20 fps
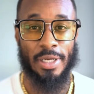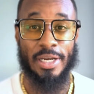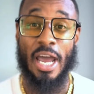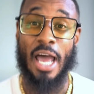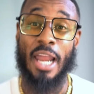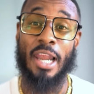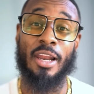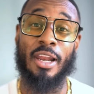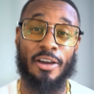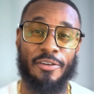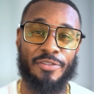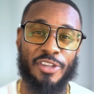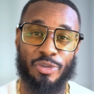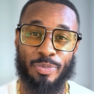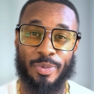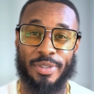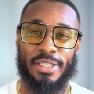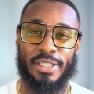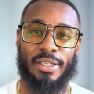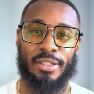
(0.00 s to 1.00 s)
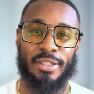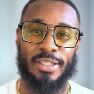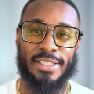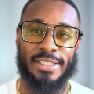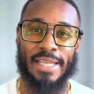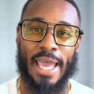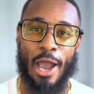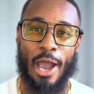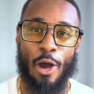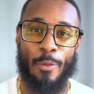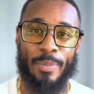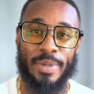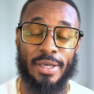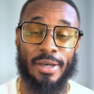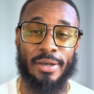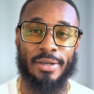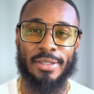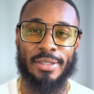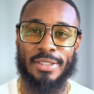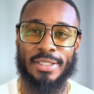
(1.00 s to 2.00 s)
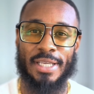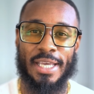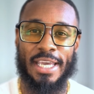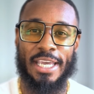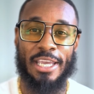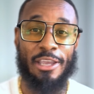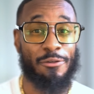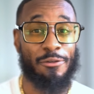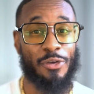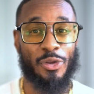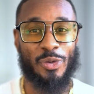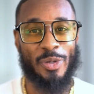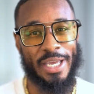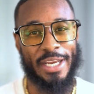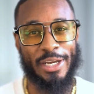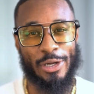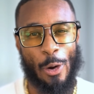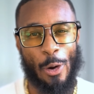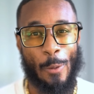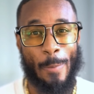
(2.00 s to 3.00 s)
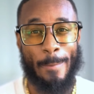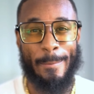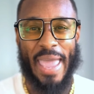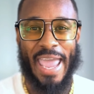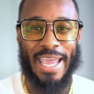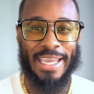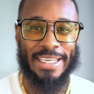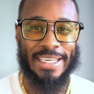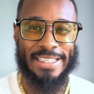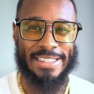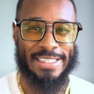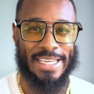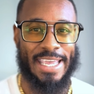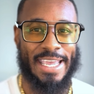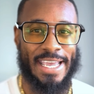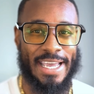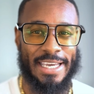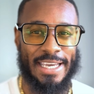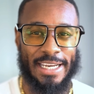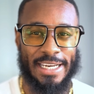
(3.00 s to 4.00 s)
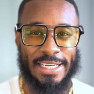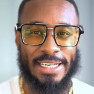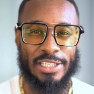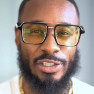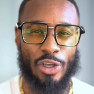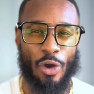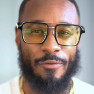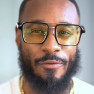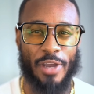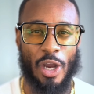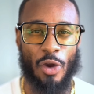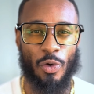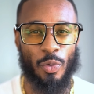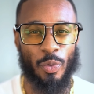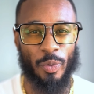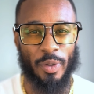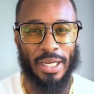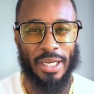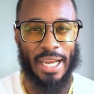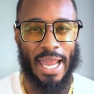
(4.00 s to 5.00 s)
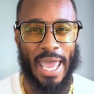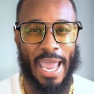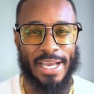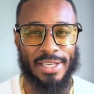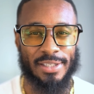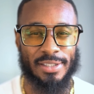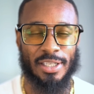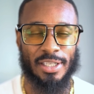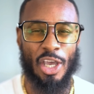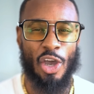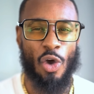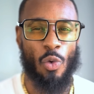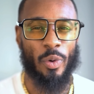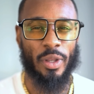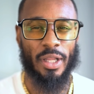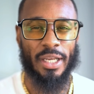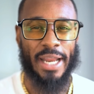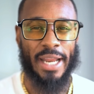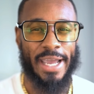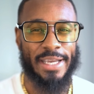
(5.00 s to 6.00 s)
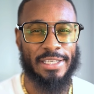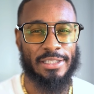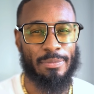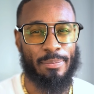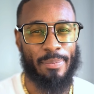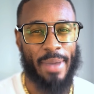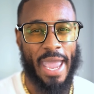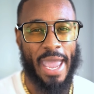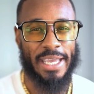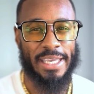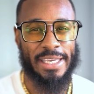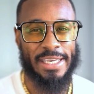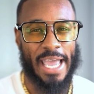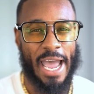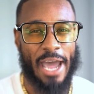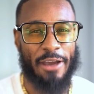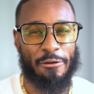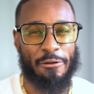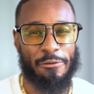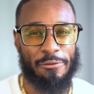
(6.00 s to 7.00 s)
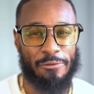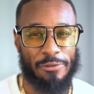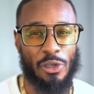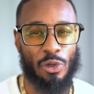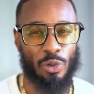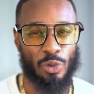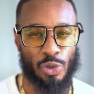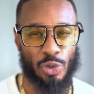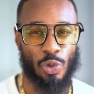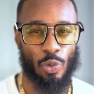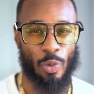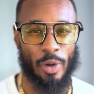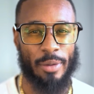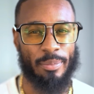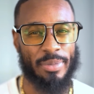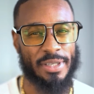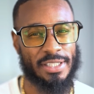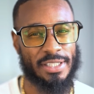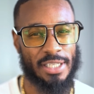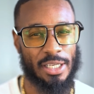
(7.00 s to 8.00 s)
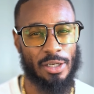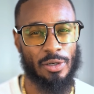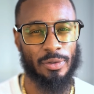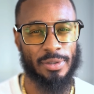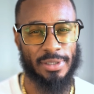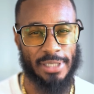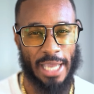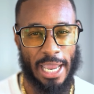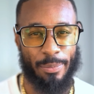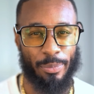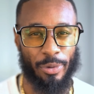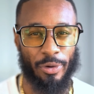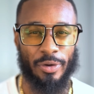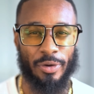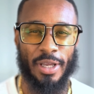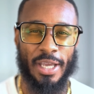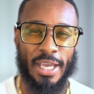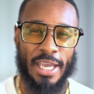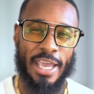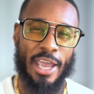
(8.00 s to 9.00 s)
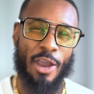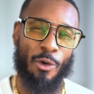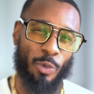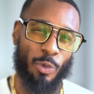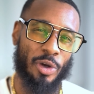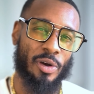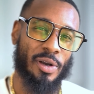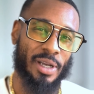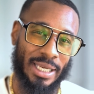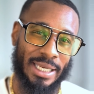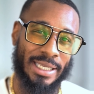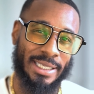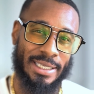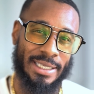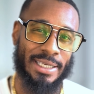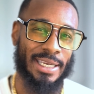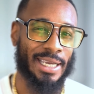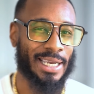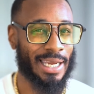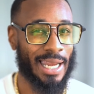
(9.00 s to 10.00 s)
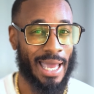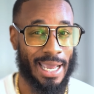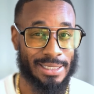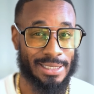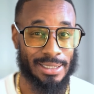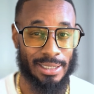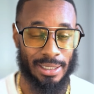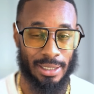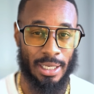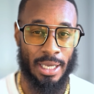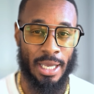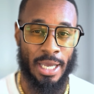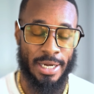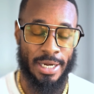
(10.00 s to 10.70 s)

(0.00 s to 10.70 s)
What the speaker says: Now I love this particular style because if you didn't know, baggy is in, and these are very relaxed with a nice baggy kind of feel to it, but still tapered and real clean and classic.